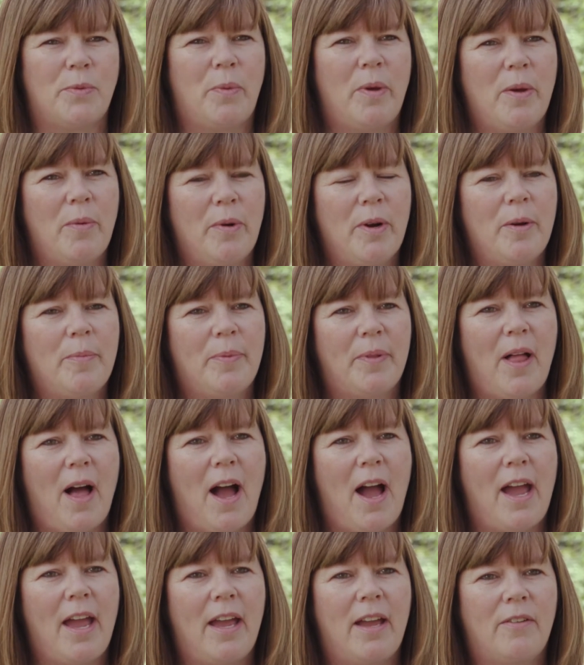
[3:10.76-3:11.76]
we were
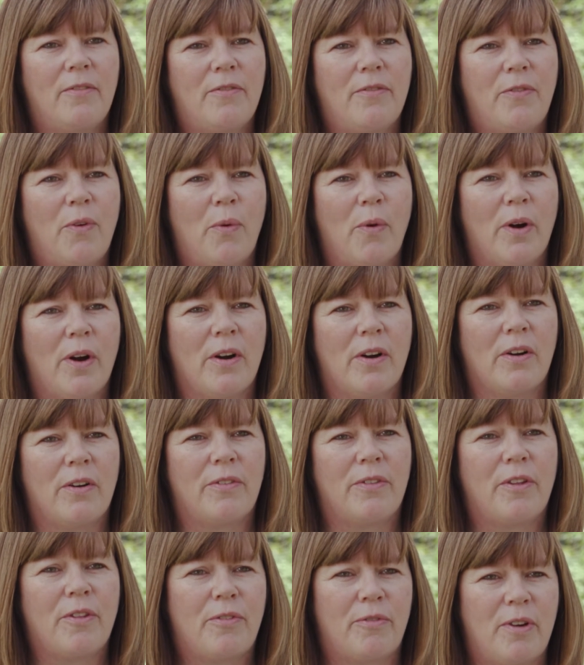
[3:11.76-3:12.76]
applying
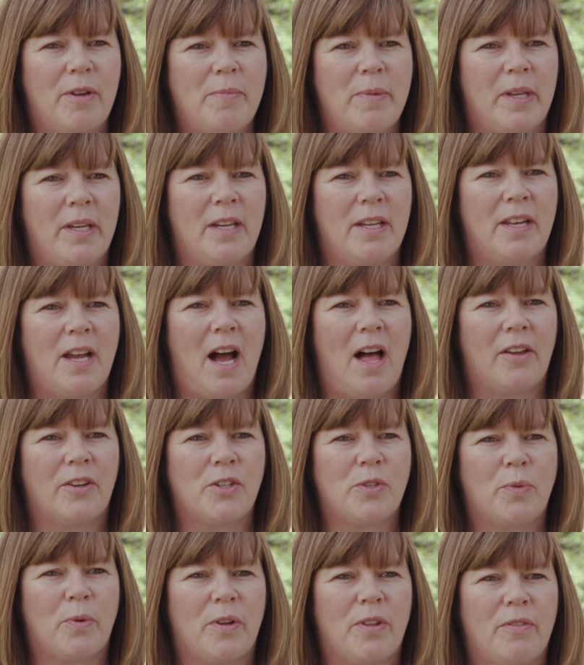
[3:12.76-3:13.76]
for the $3 million
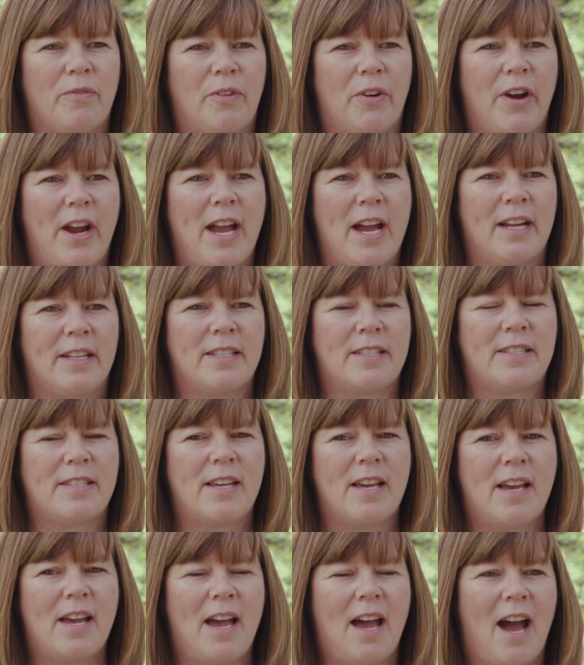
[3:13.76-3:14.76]
worth of
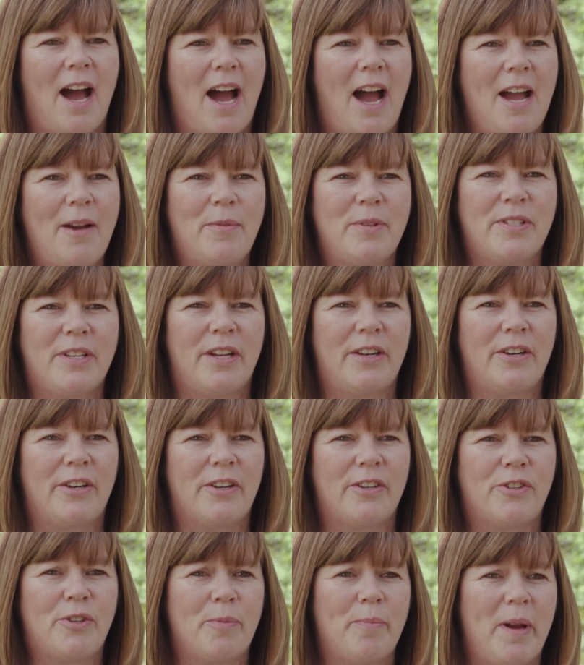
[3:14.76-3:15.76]
grants, I was
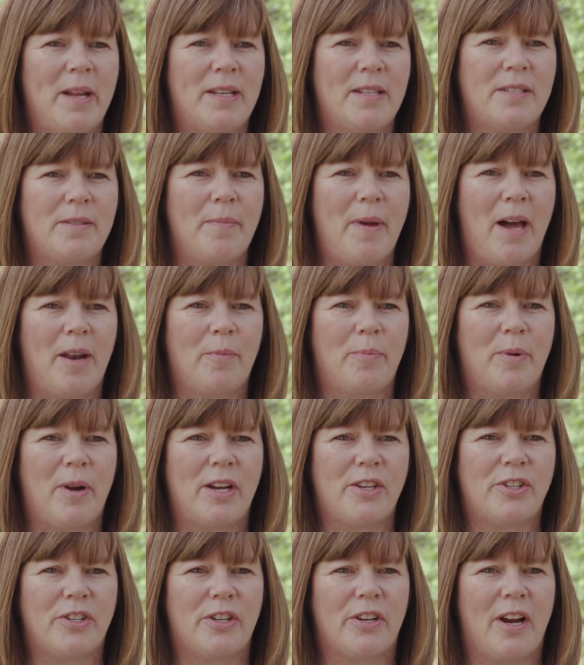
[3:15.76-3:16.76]
under a tremendous amount of
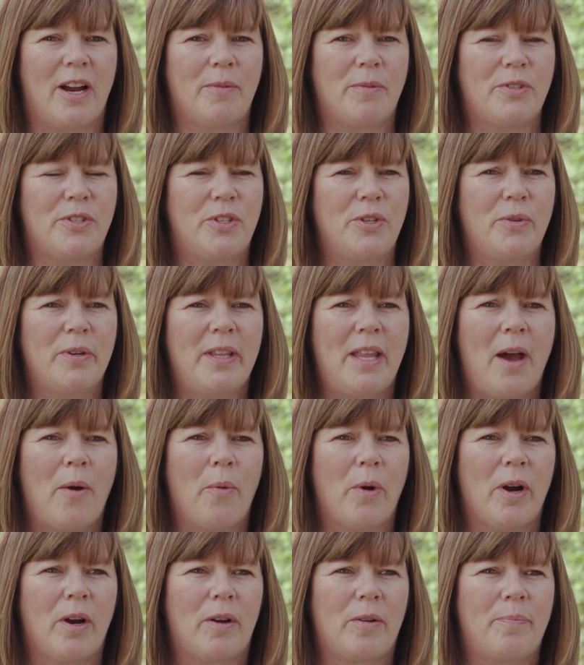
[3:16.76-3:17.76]
pressure. I was doing that
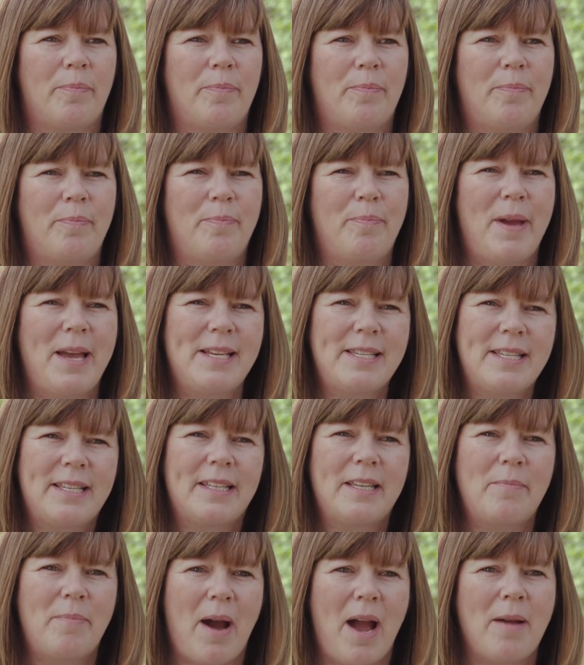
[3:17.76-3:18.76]
work
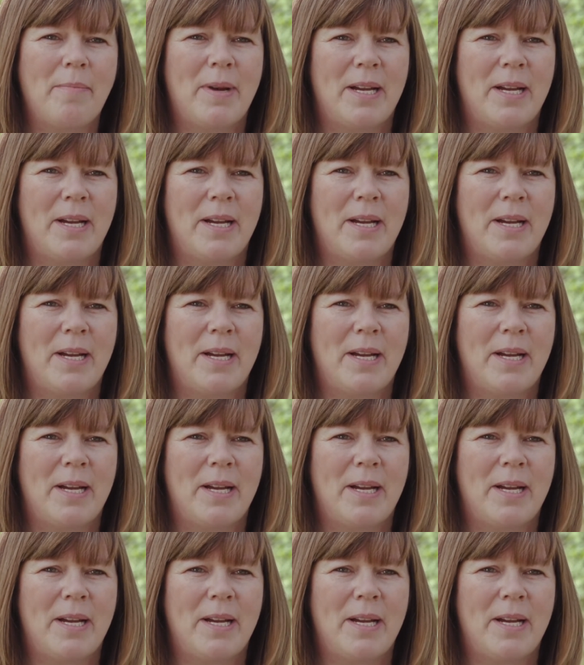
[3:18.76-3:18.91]
basically by